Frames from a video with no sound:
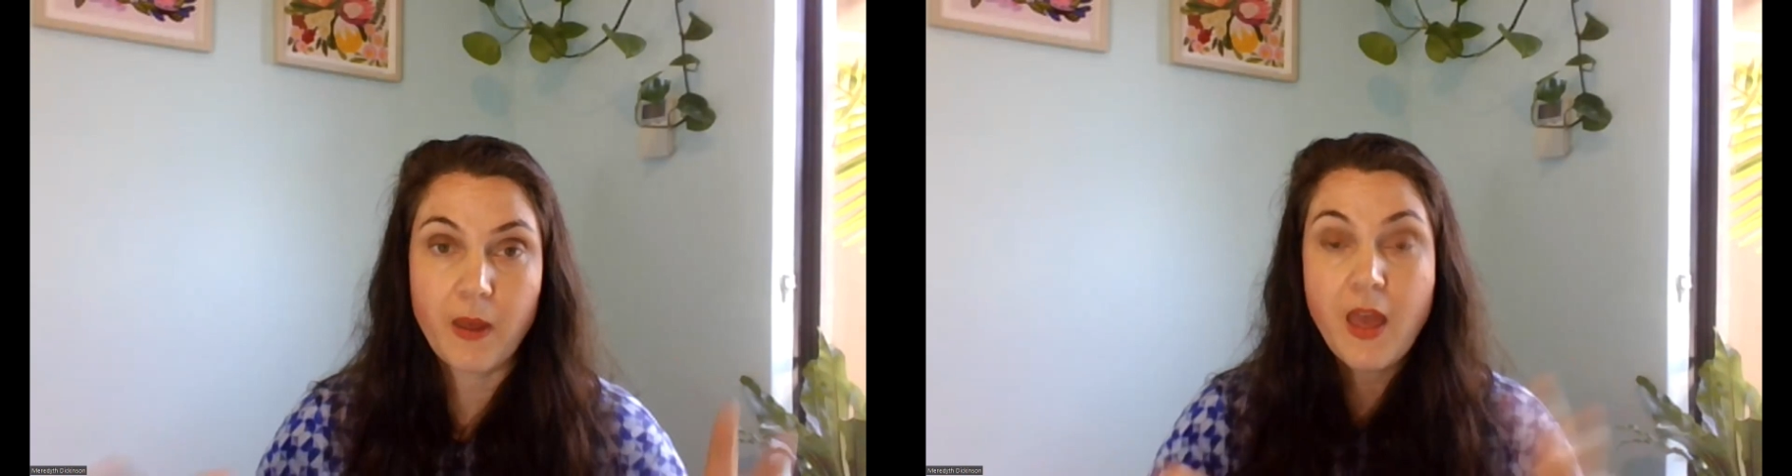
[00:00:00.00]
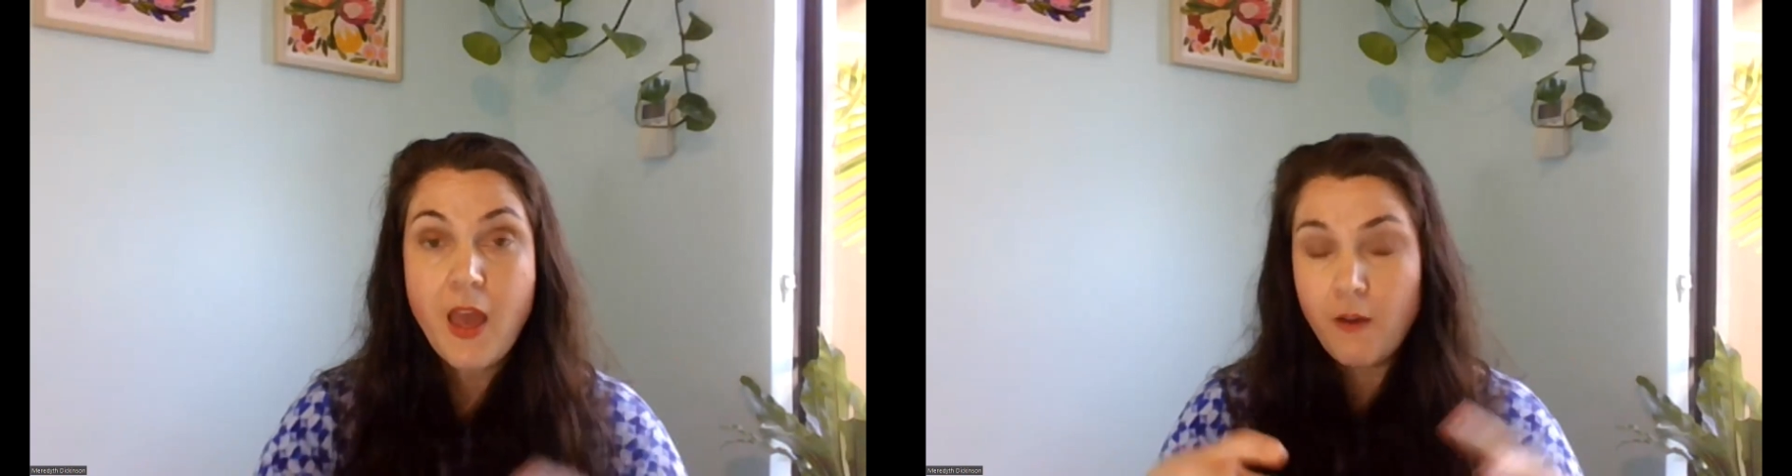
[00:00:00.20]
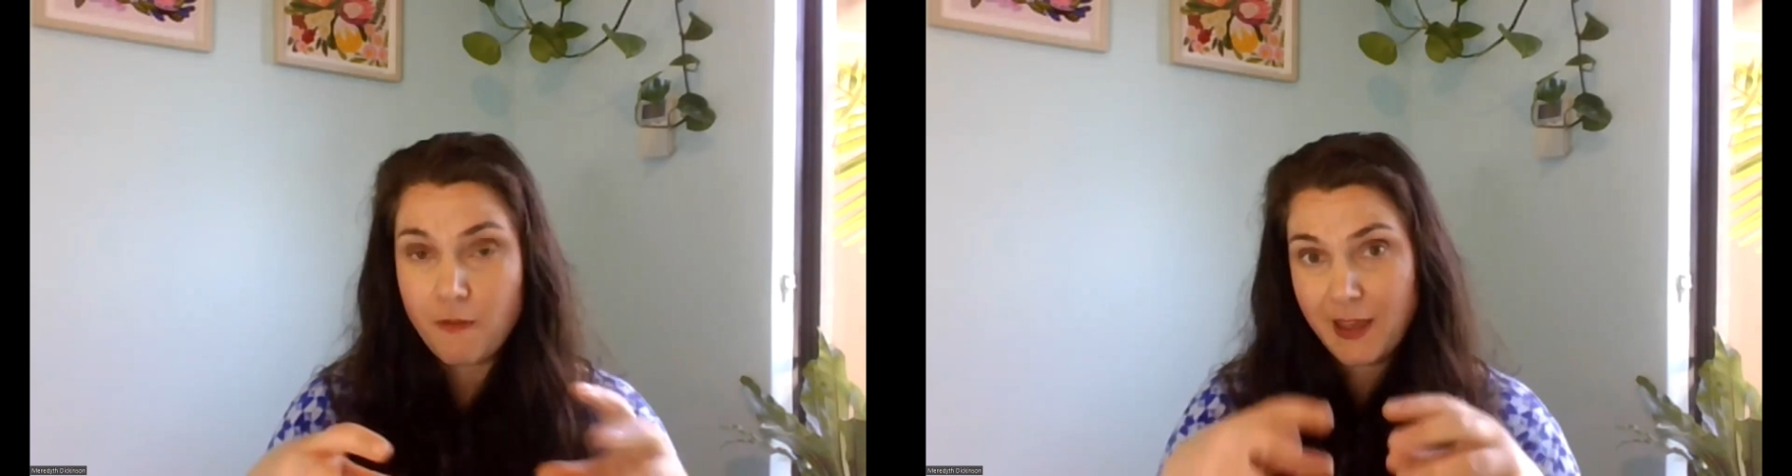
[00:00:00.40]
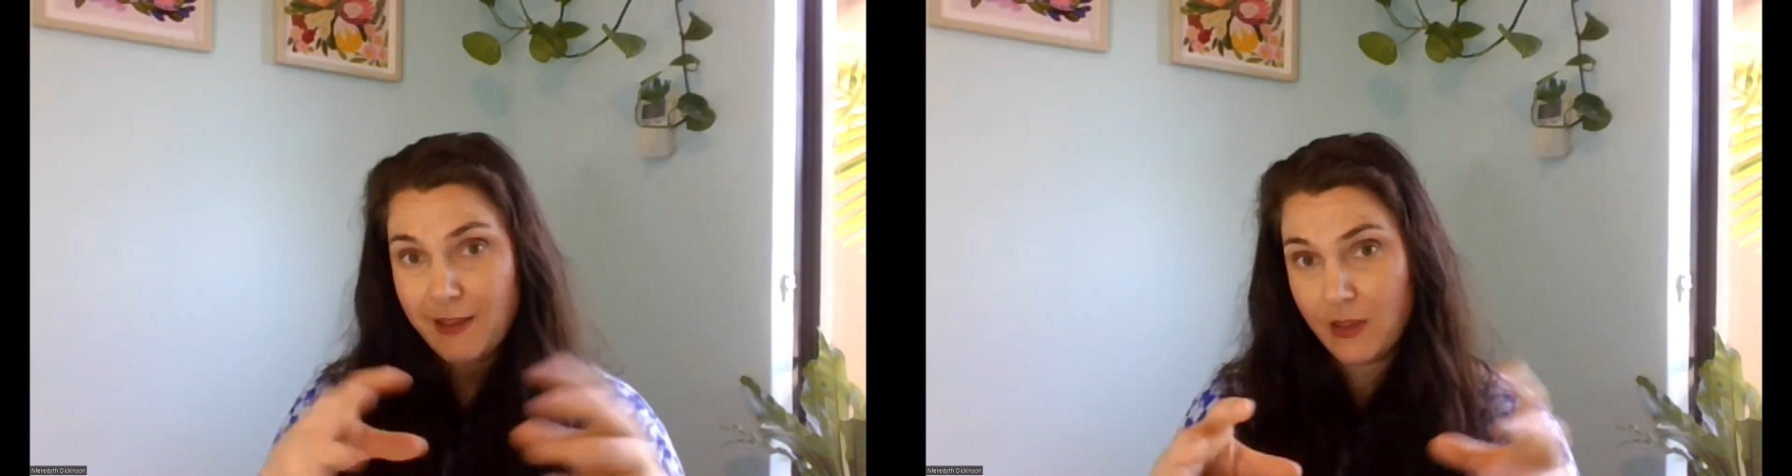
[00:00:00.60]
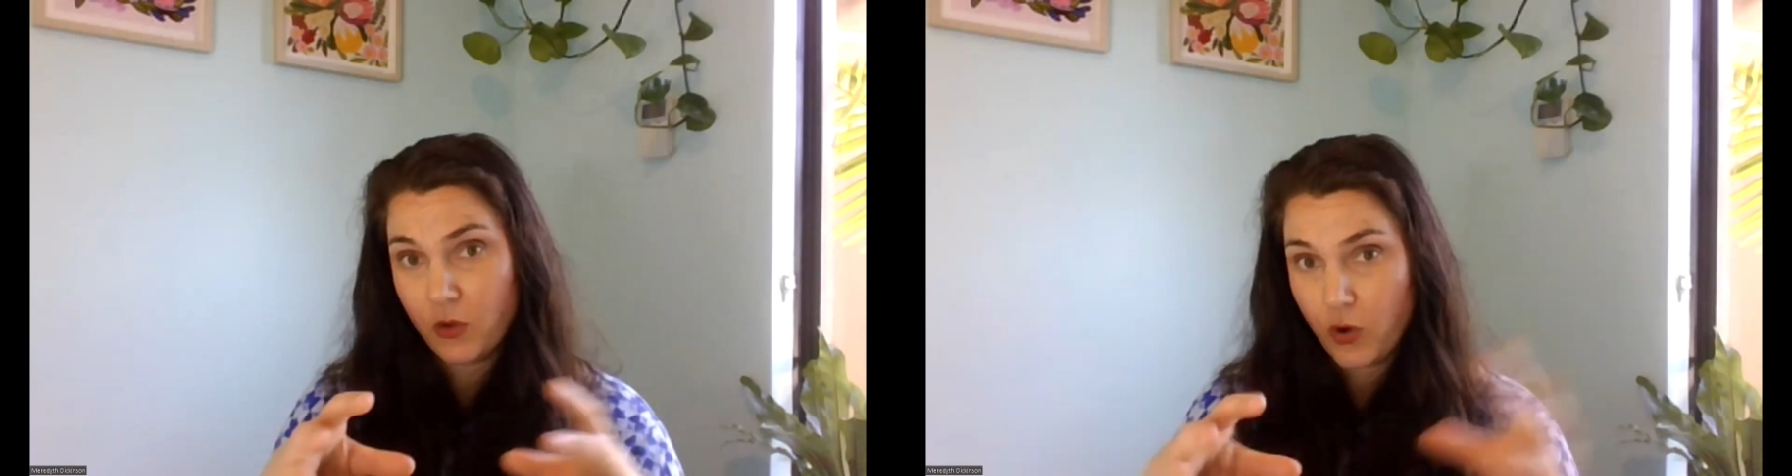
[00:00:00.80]
but for
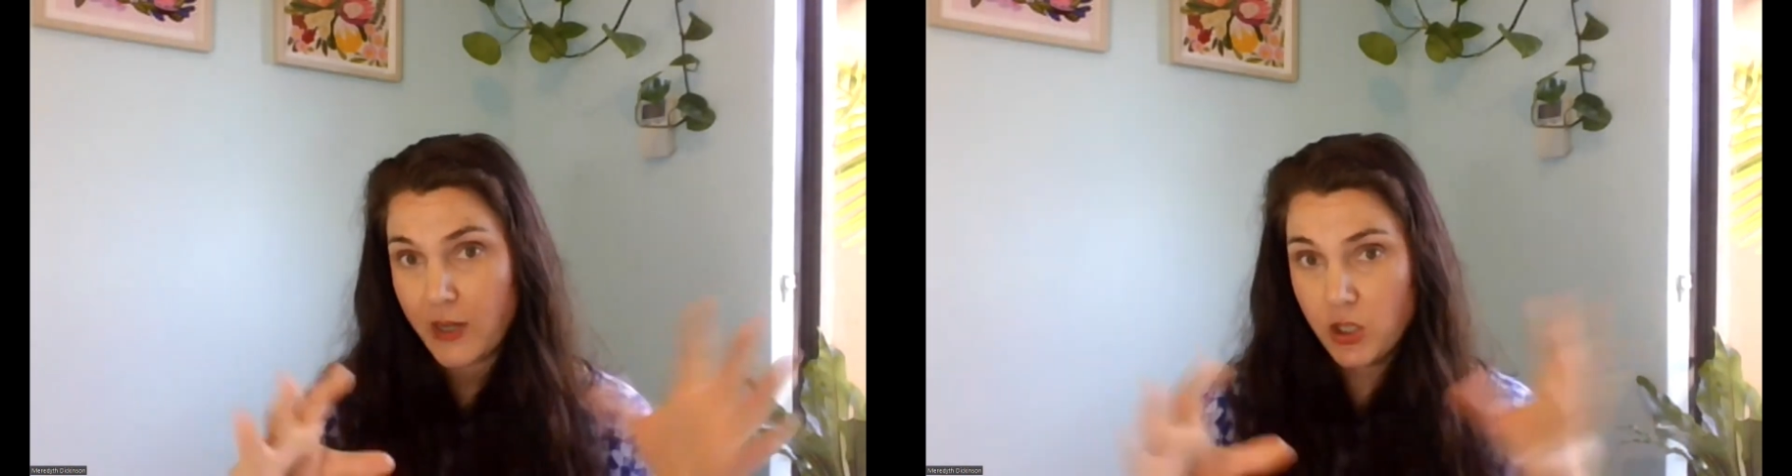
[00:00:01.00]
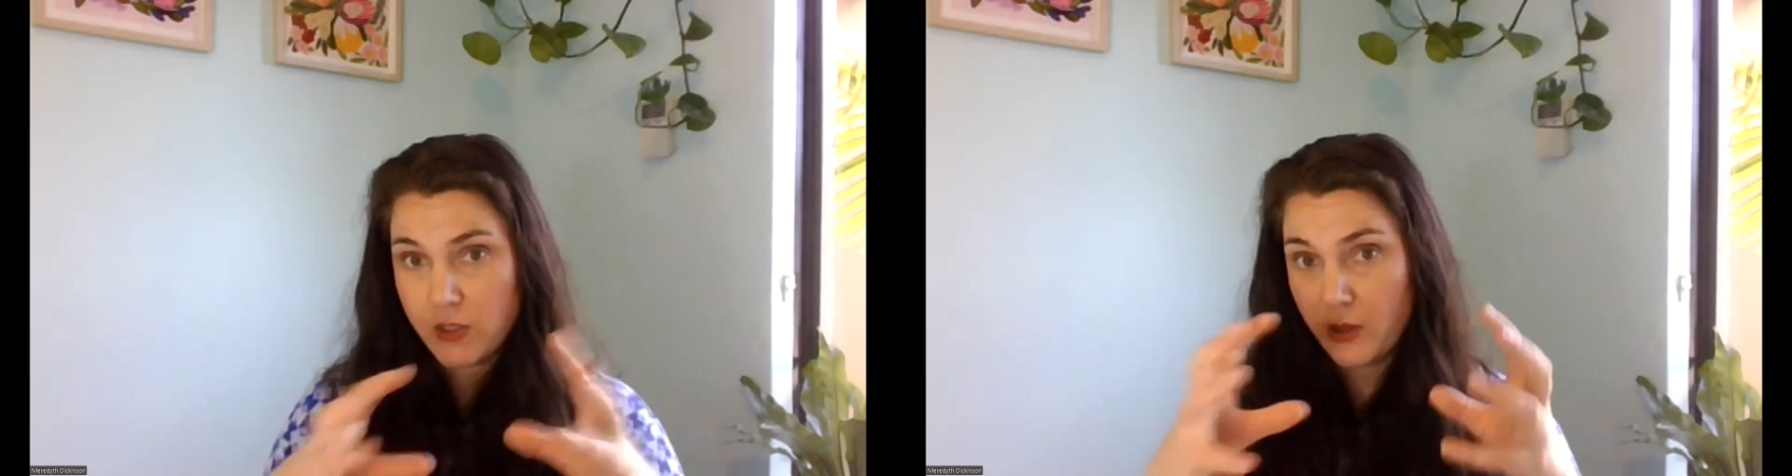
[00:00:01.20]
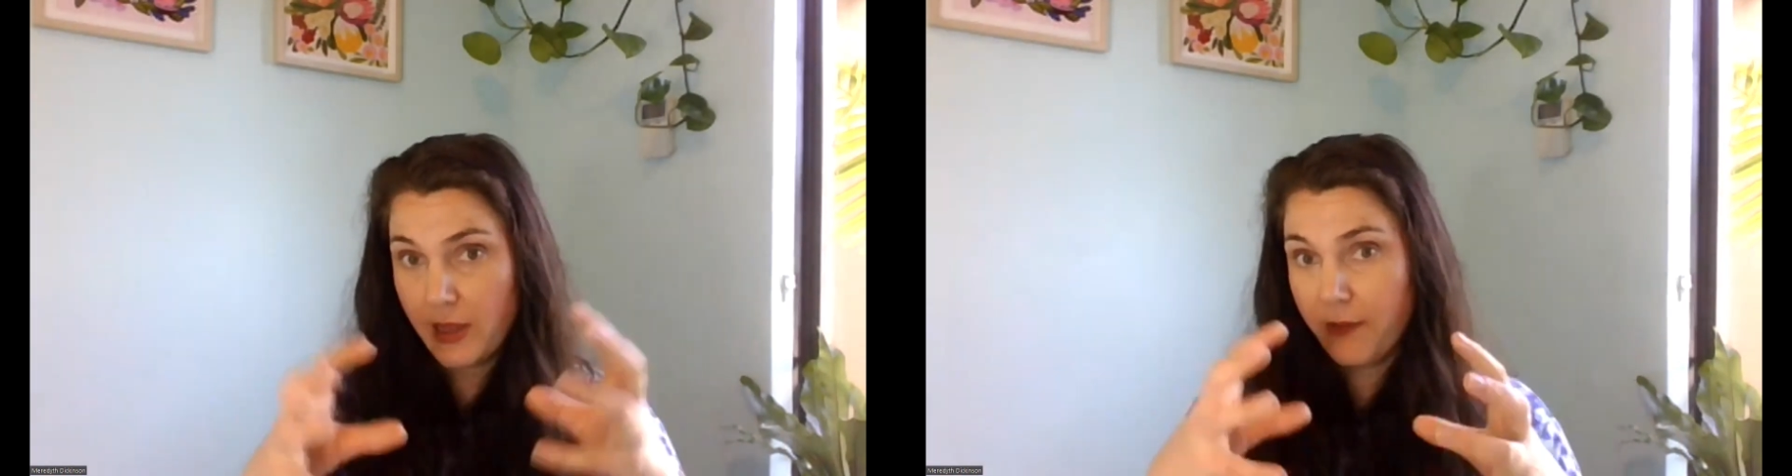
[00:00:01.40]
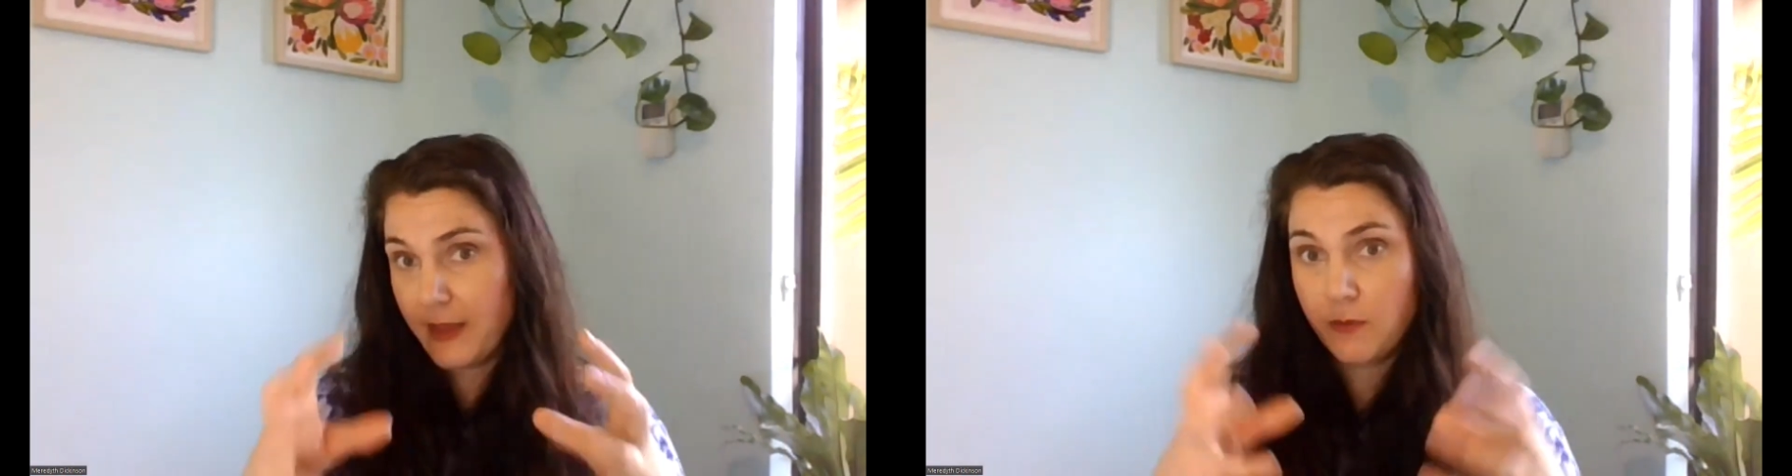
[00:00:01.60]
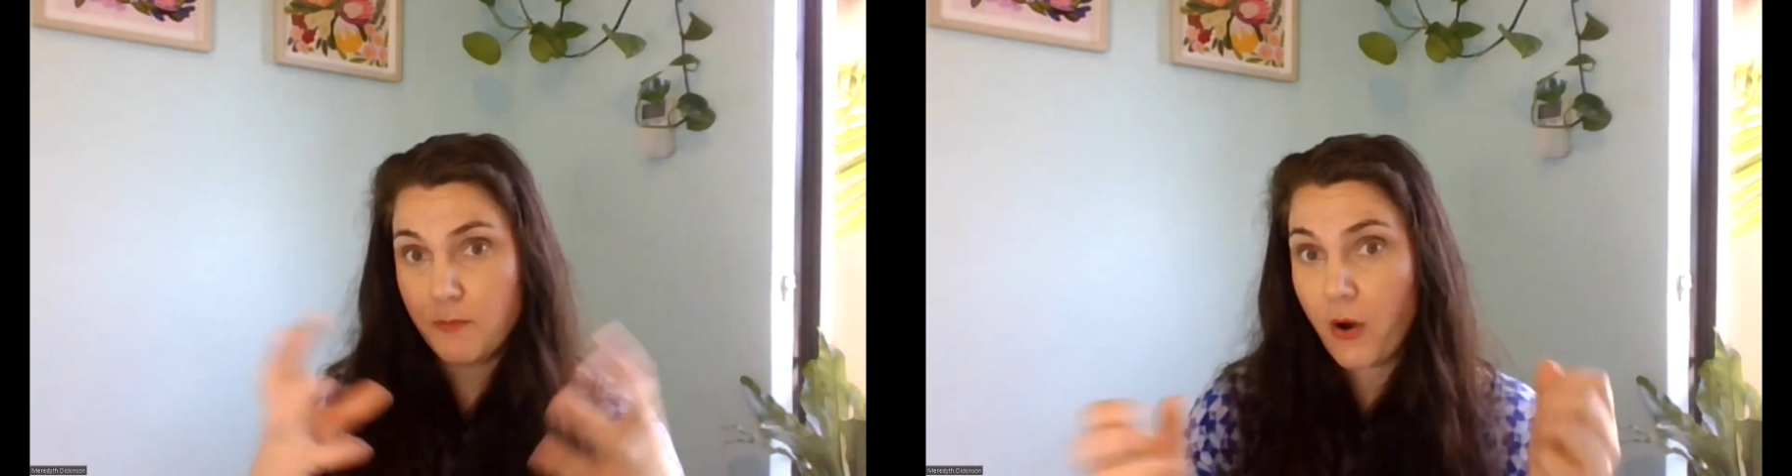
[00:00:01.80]
these little creatures who live in these